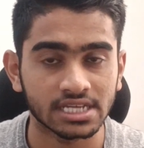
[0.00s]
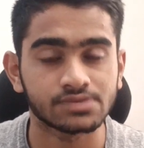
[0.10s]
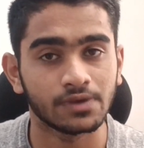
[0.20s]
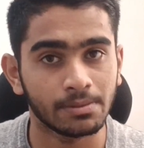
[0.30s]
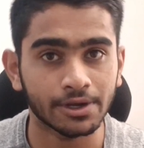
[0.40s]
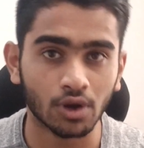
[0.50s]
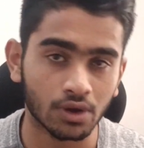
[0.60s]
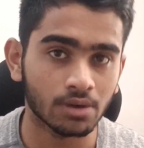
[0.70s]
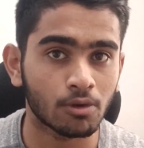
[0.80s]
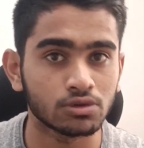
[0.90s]
Yes, we'll be
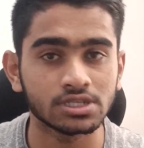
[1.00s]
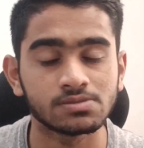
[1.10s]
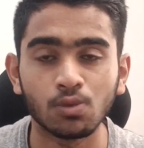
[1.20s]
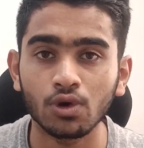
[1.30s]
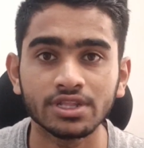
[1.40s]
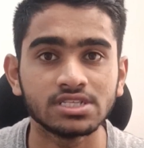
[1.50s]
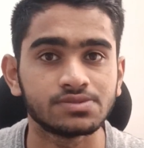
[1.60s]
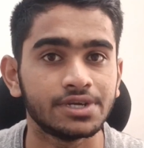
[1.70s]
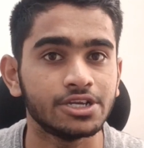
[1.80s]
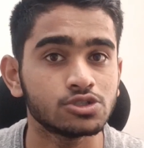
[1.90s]
talking about this more in this
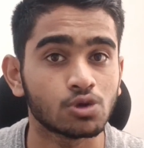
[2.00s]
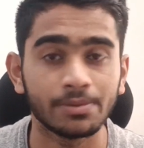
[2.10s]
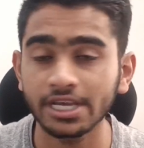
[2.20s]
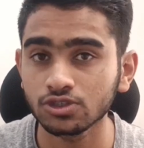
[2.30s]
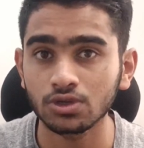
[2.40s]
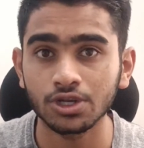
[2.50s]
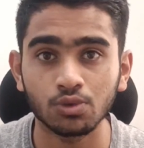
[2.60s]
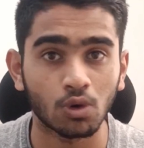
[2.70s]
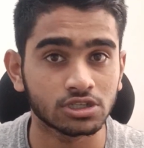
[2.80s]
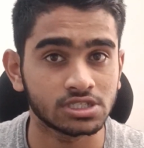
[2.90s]
video, so make sure that
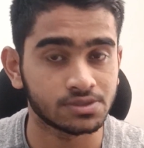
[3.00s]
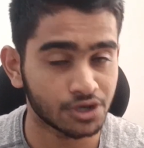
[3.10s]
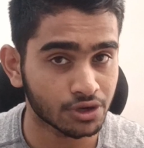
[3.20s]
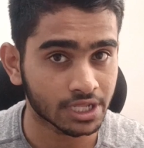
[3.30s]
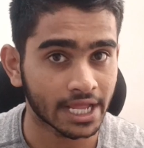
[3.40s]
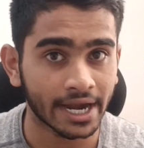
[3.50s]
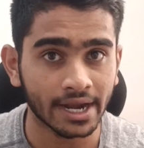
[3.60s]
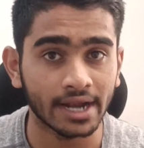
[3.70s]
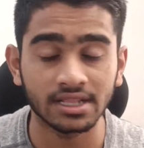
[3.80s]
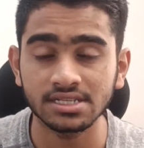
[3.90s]
you watch this video till the
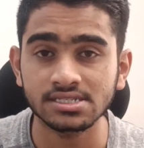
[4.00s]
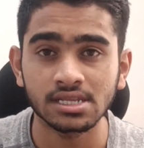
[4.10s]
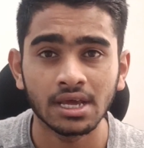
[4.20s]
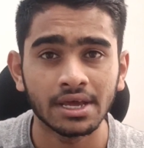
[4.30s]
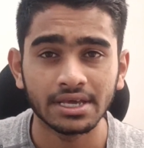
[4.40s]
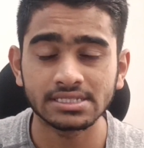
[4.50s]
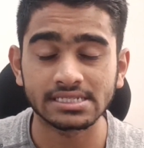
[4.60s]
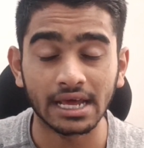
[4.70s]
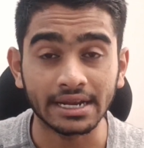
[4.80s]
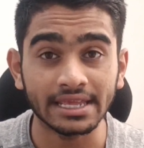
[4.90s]
end. And this
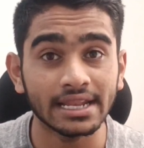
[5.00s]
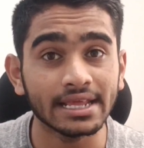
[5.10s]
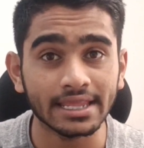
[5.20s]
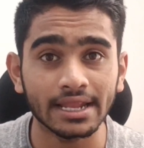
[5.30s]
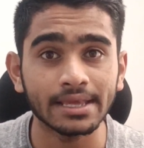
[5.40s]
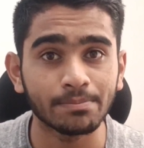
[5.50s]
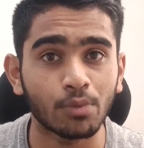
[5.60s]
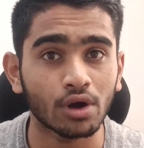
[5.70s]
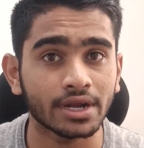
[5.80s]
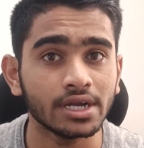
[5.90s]
is really, really
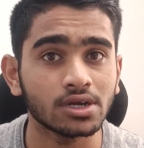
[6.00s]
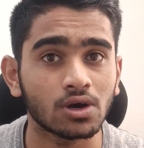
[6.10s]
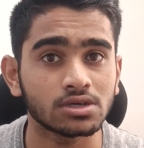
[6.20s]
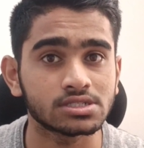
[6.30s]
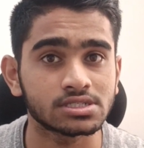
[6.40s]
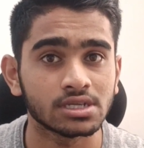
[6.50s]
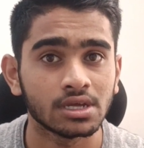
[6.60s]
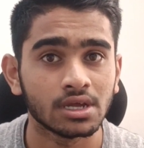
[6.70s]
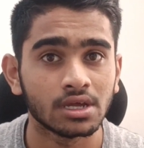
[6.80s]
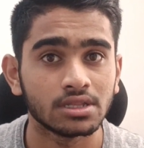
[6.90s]
important because
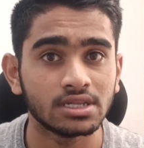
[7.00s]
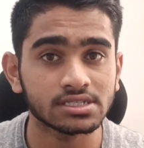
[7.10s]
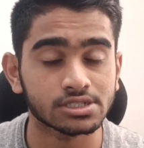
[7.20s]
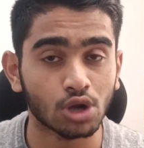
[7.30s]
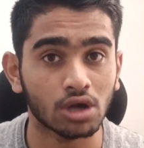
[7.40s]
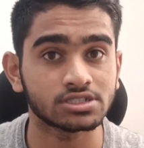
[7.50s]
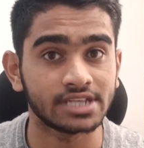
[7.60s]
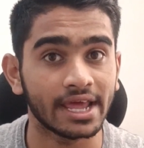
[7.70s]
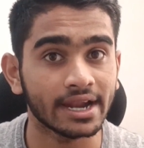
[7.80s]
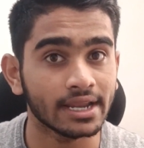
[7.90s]
this talks
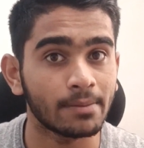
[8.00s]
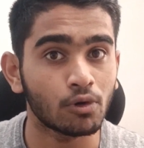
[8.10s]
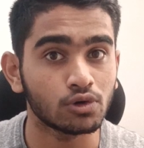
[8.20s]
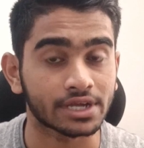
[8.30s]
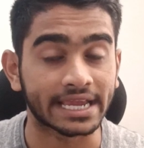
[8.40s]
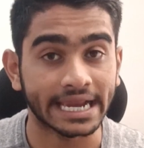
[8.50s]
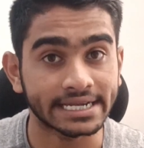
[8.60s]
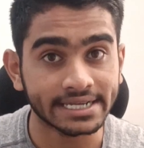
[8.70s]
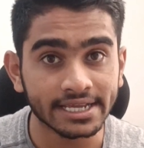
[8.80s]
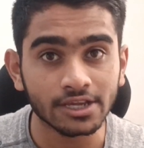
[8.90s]
directly about
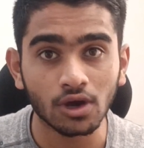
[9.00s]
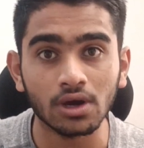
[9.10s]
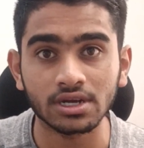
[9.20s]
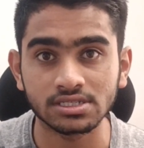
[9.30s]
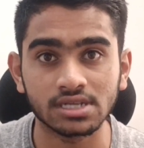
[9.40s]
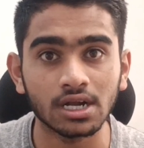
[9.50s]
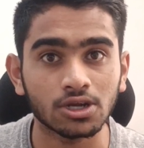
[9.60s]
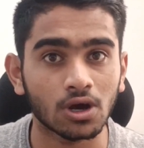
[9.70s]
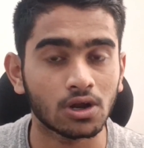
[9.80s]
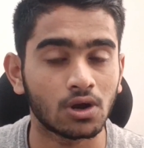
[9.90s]
getting your
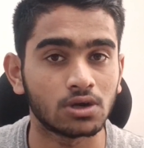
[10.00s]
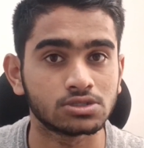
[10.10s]
result or not.